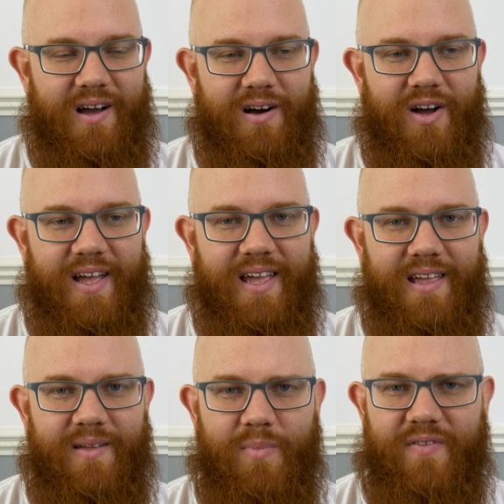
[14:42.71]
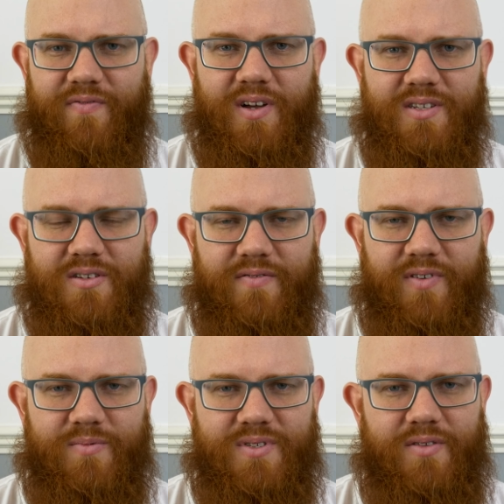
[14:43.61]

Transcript: My first iPhone was a